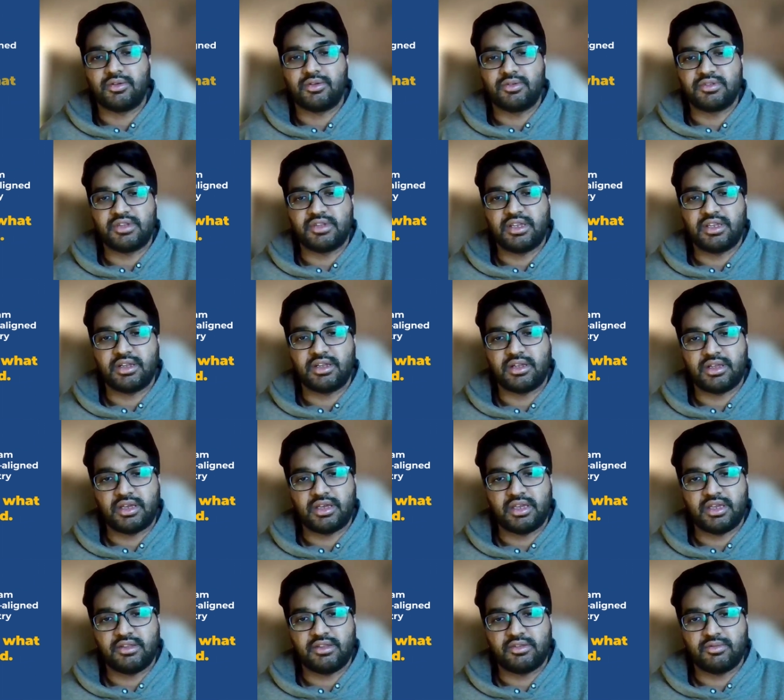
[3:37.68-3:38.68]
closely
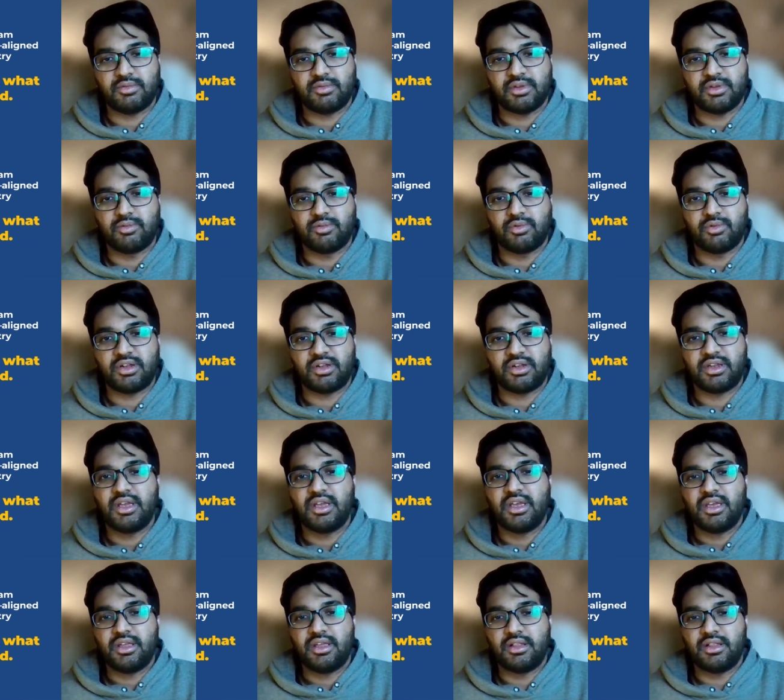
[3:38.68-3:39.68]
aligns with what
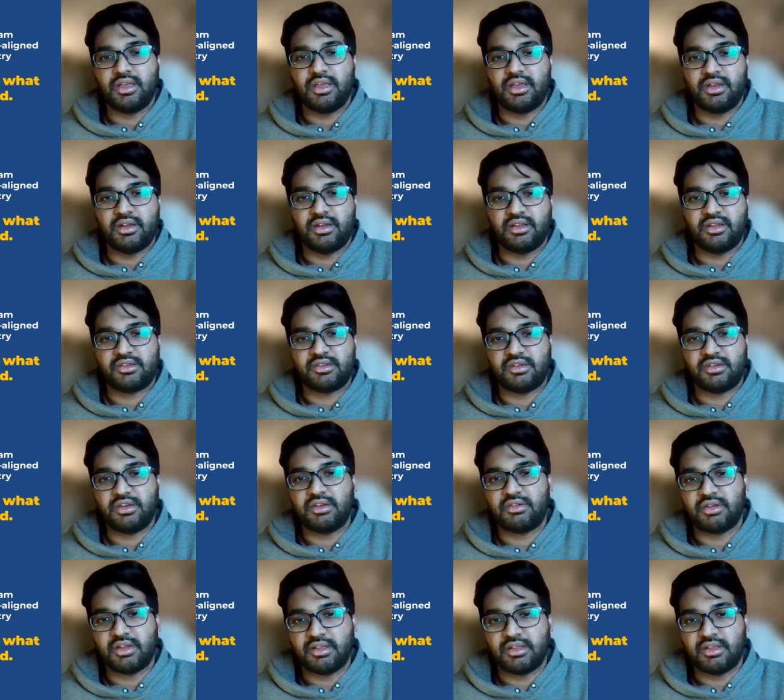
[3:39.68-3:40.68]
the
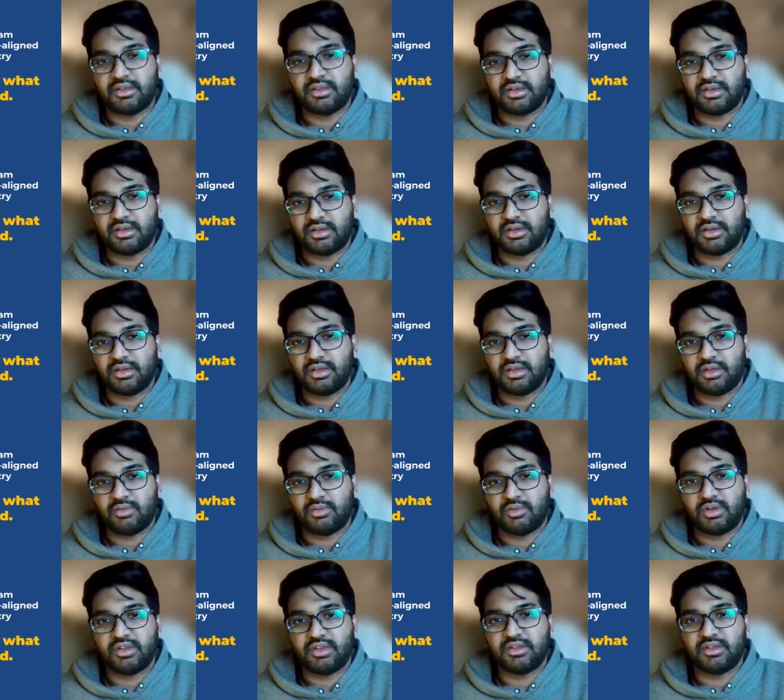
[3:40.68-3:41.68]
industry trends are
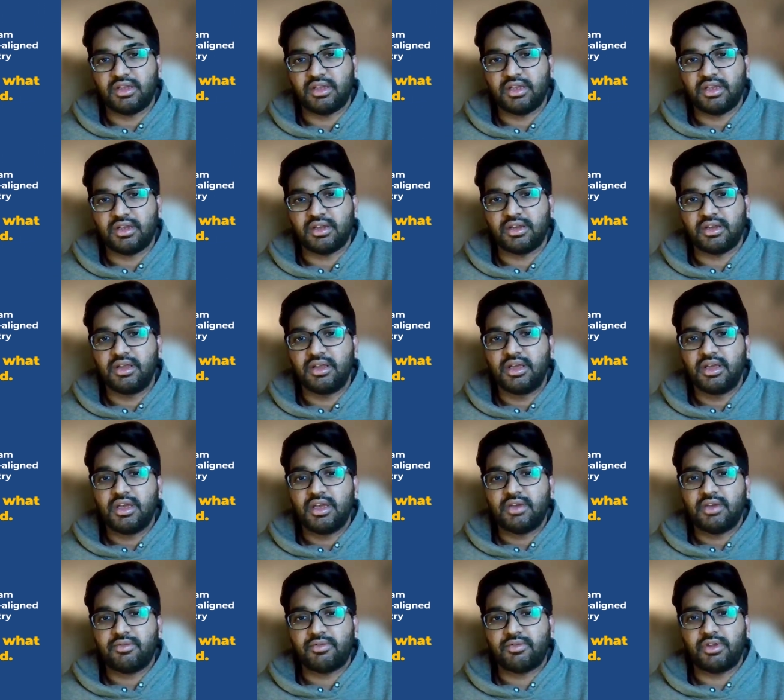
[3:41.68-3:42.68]
and what is needed
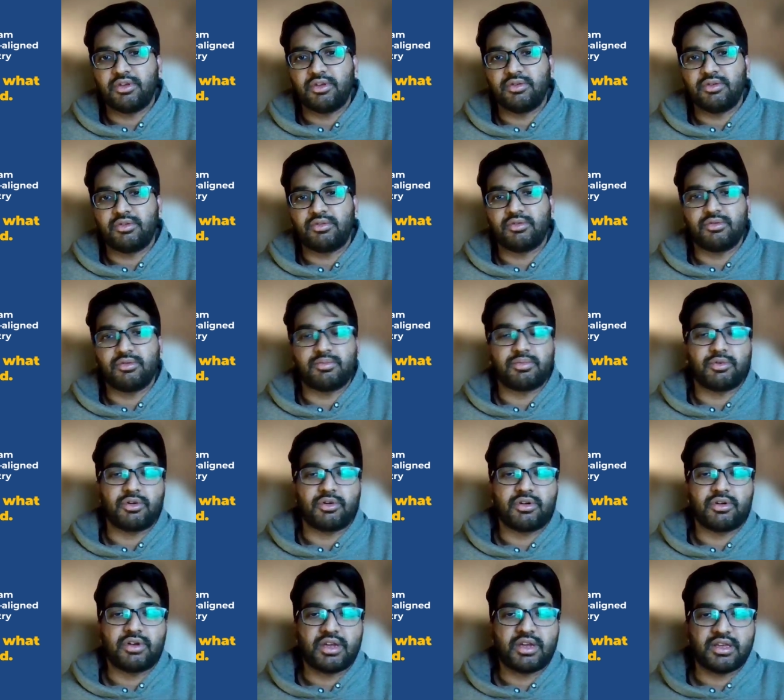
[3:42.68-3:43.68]
for you to
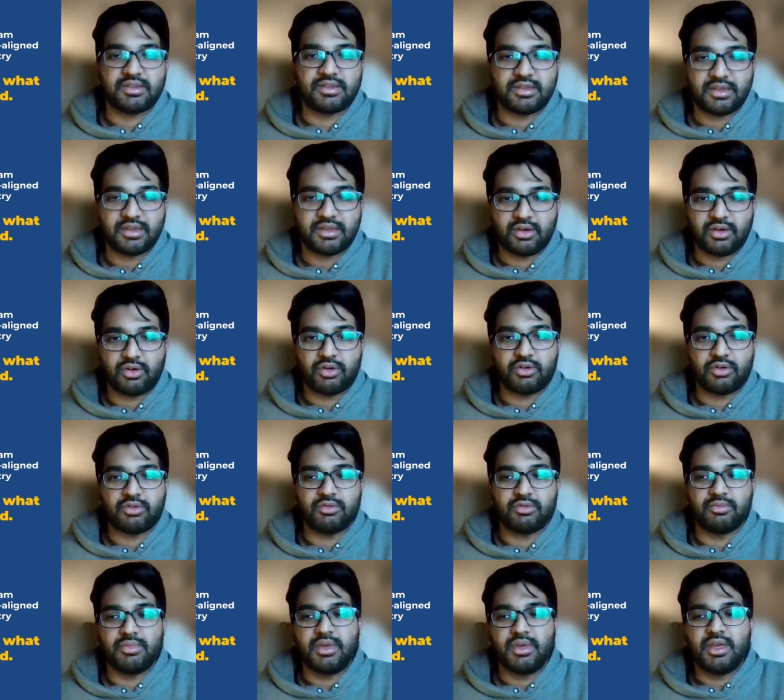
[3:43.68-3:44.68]
progress or
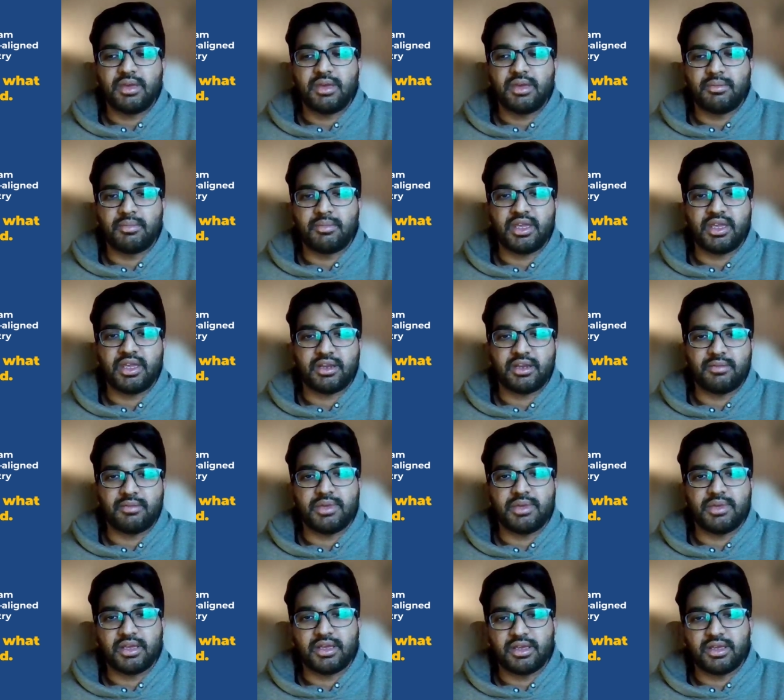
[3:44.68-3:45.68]
to make
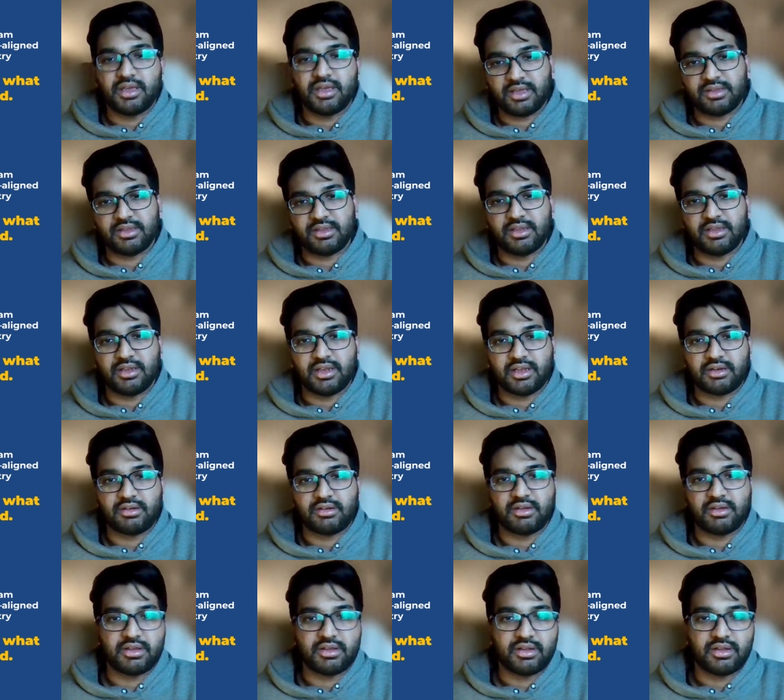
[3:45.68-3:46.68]
it big as an
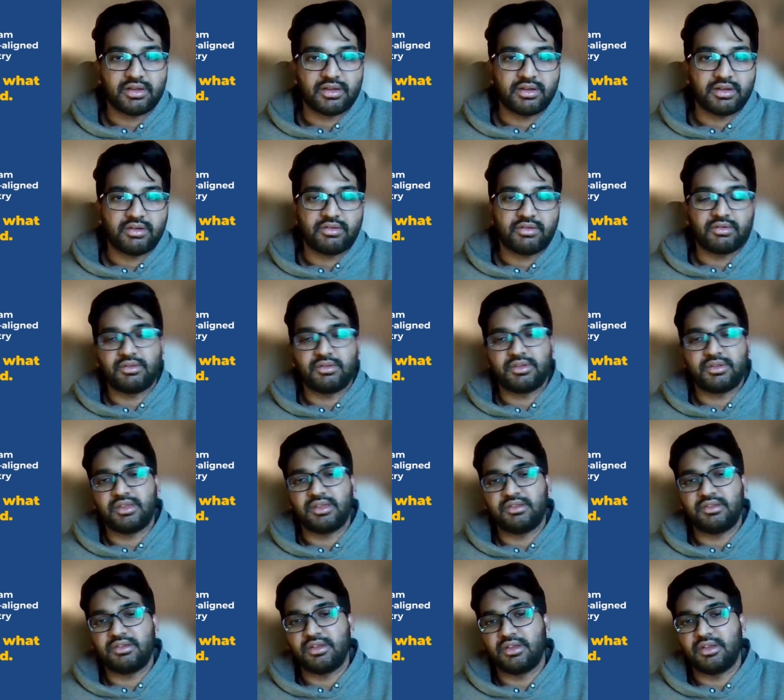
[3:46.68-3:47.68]
electrical controls
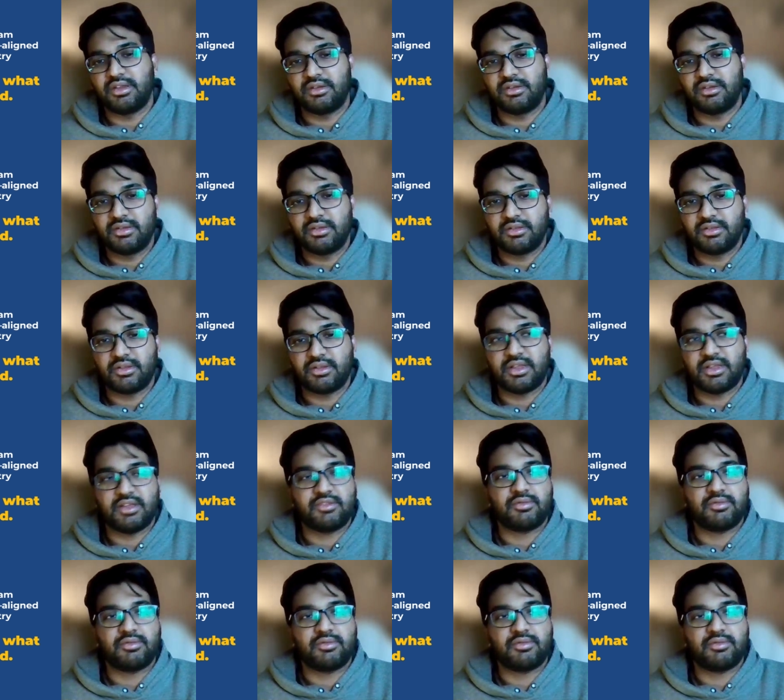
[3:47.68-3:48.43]
engineer. So